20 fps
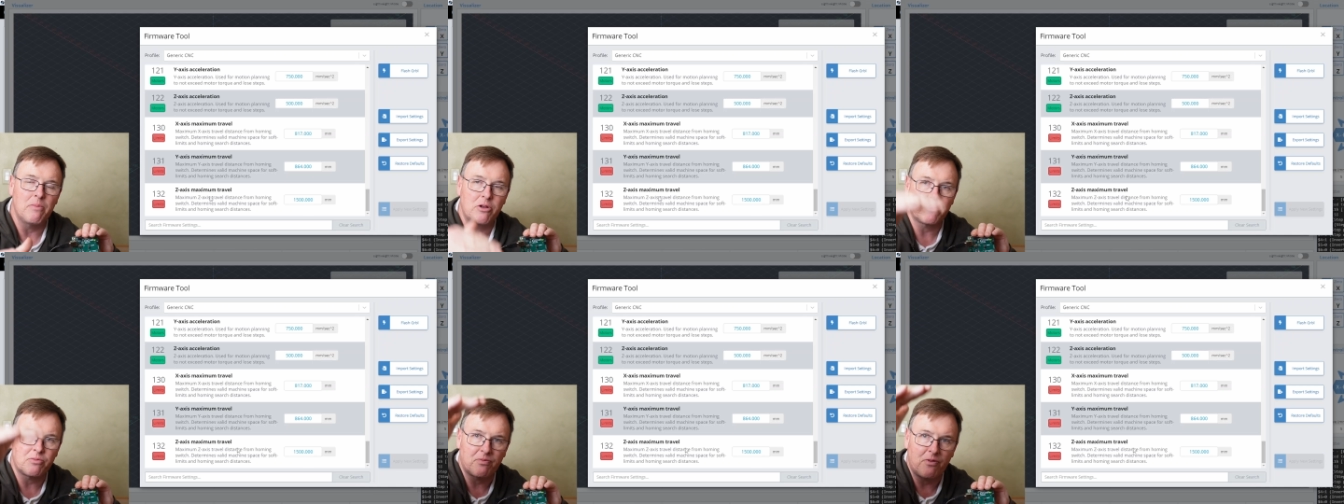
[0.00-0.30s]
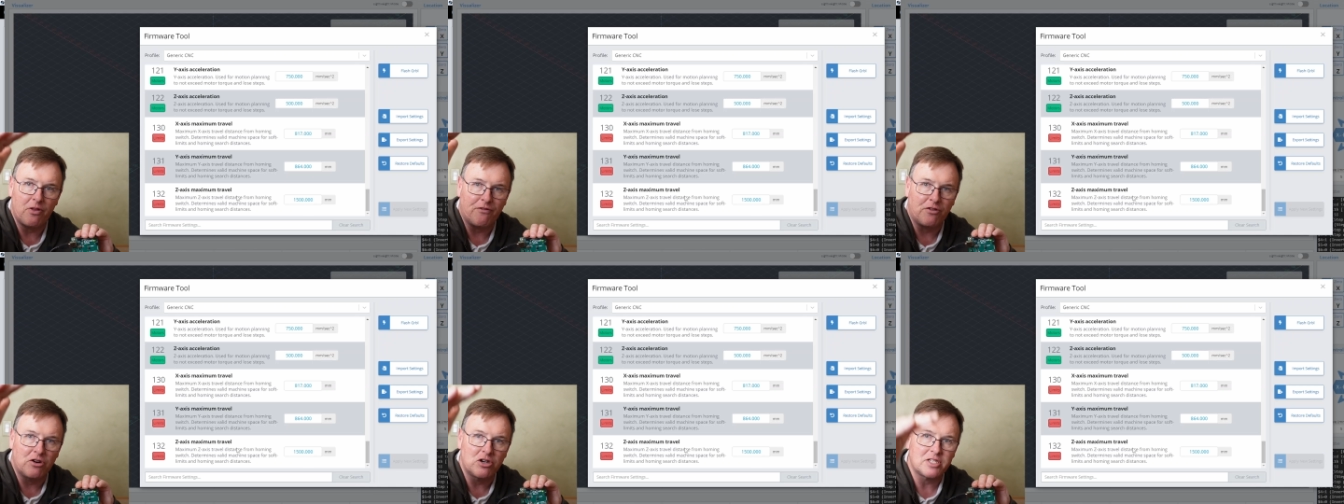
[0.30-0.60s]
There's
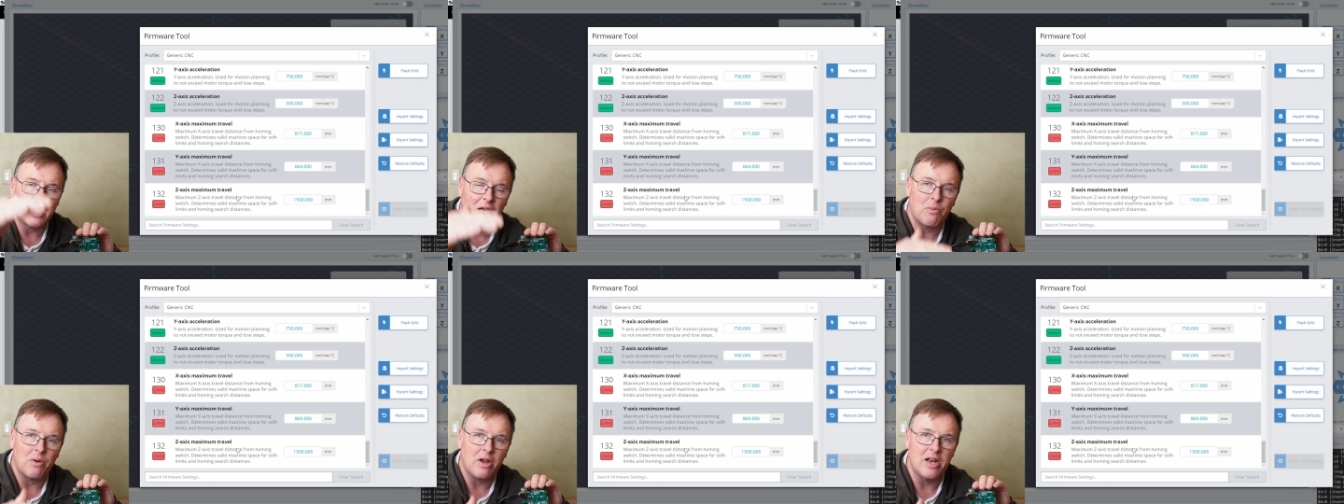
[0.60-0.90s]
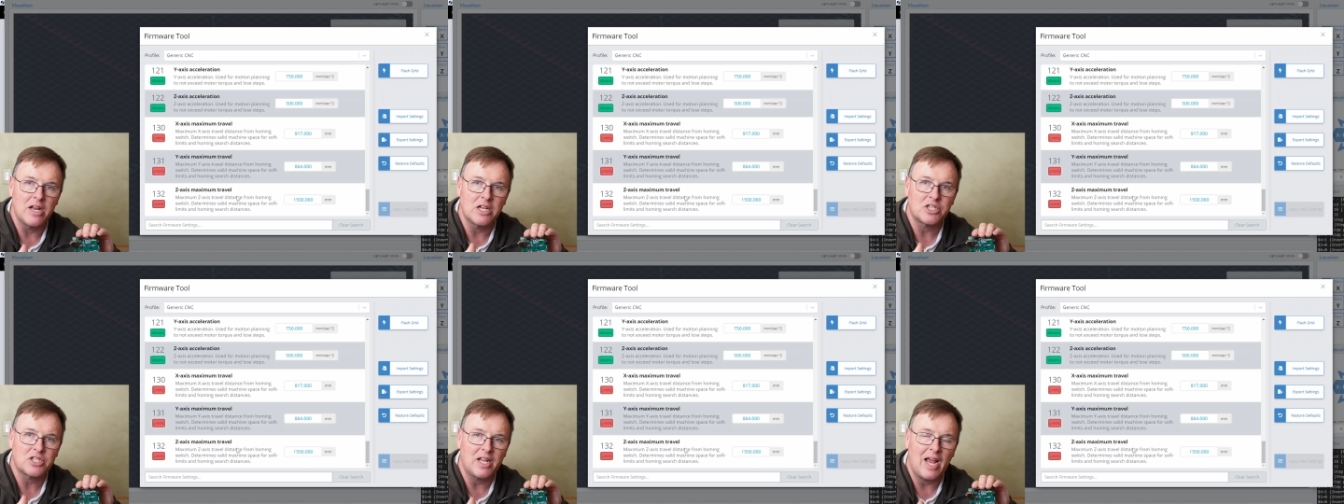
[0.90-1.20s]
the first set we
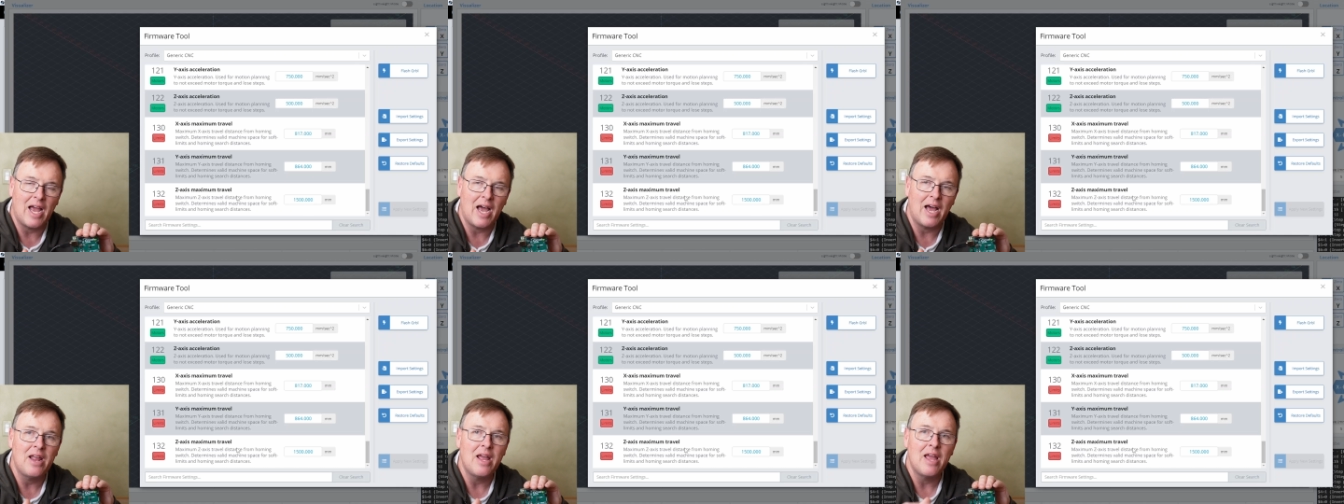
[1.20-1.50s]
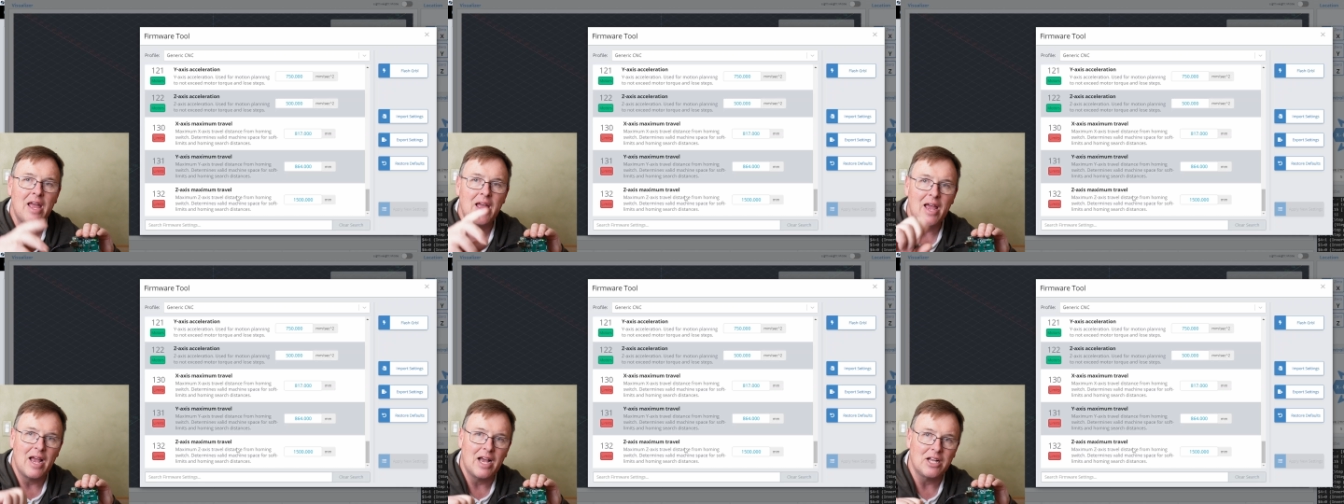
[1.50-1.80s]
initially had,
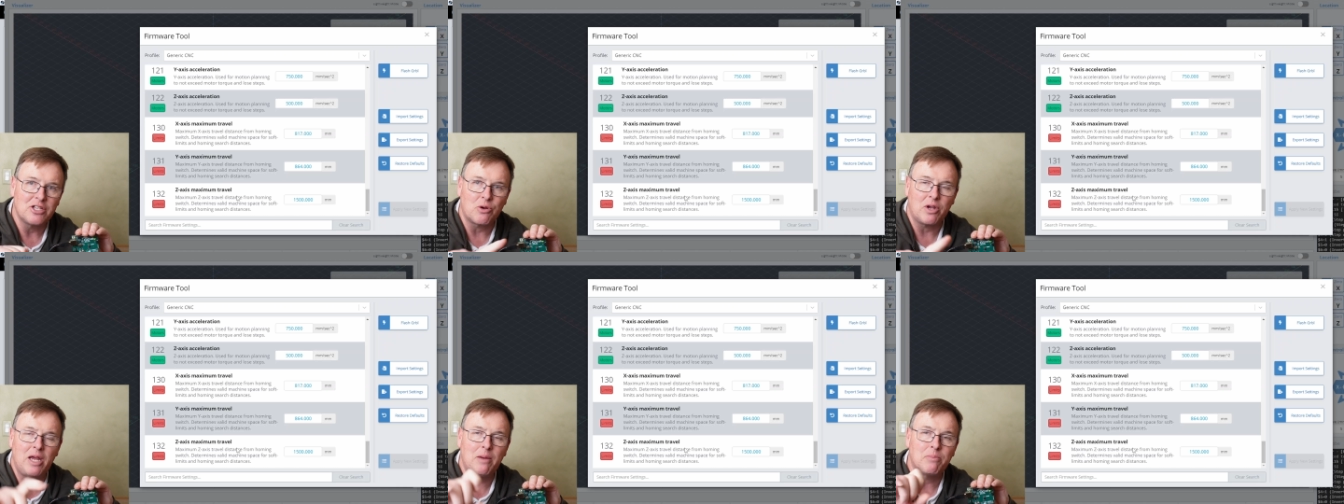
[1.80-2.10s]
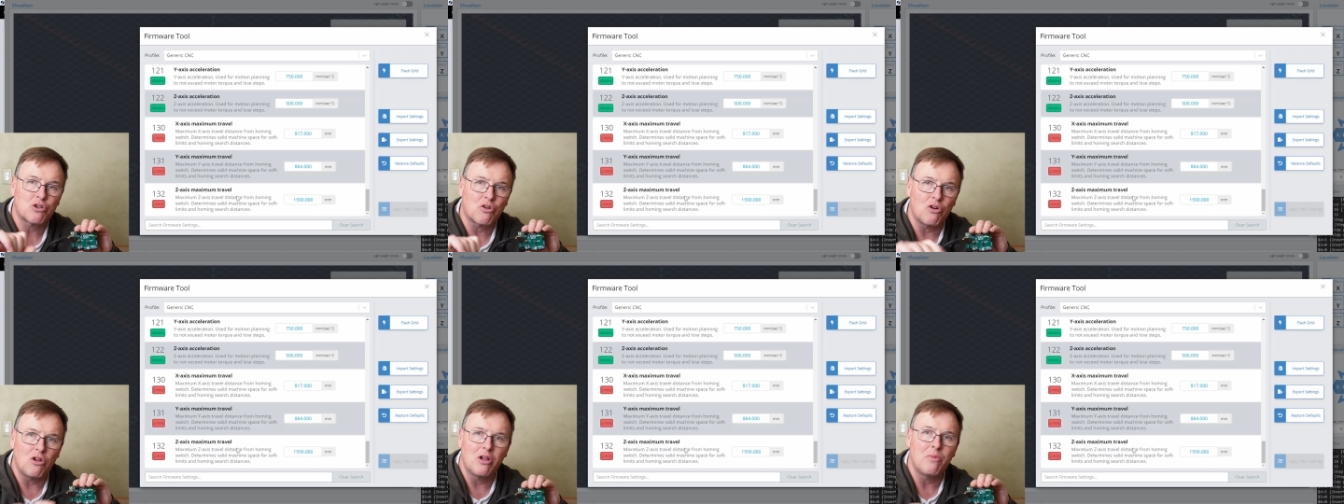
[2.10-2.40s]
so
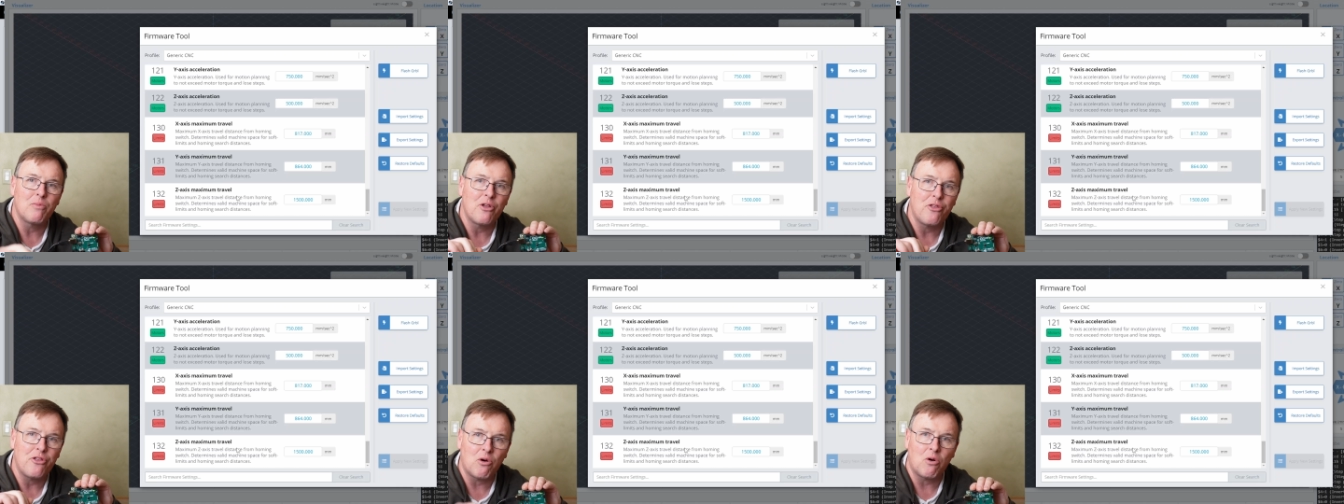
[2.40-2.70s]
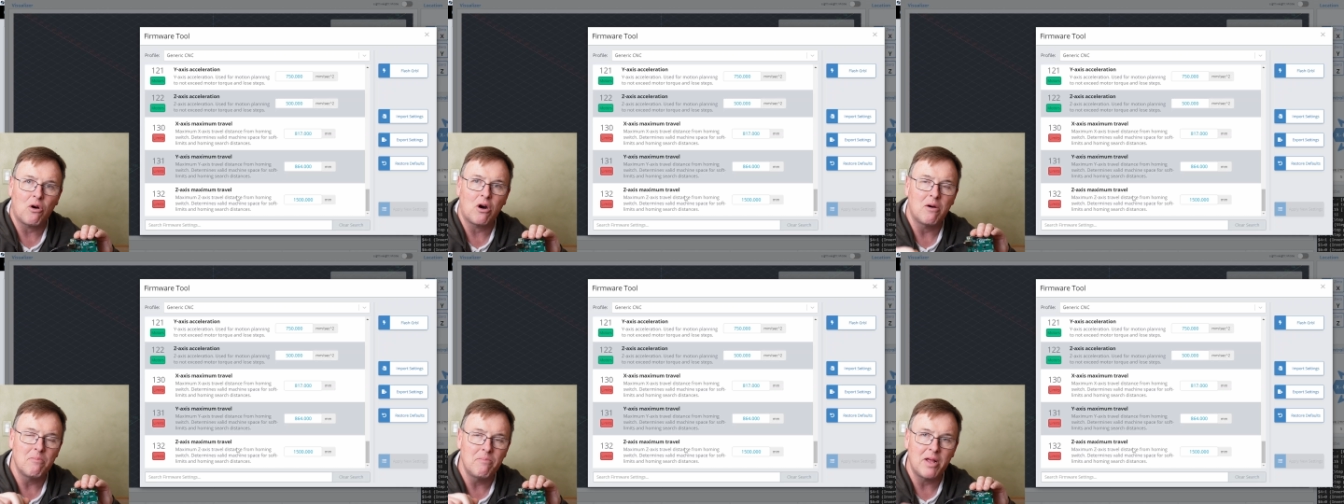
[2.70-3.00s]
keep scrolling with your